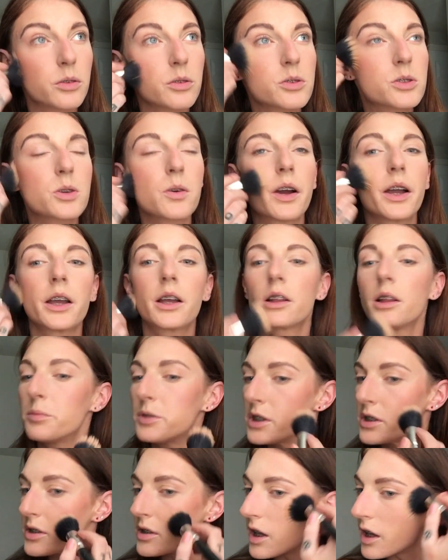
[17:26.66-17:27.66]
So I
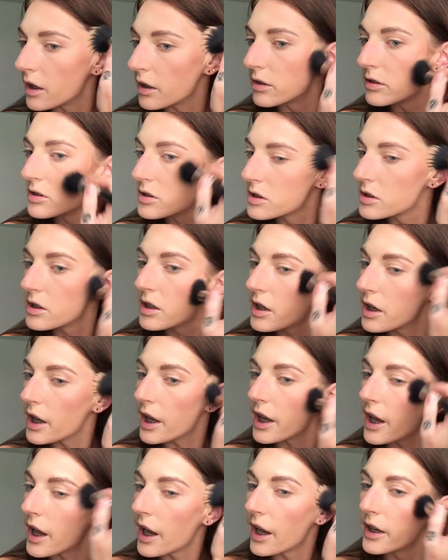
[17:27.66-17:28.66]
clipped his nails
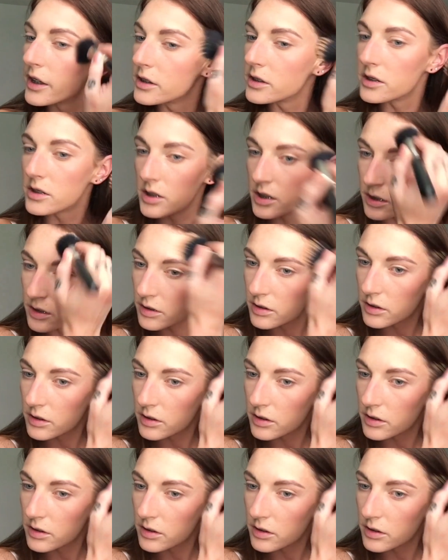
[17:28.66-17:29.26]
and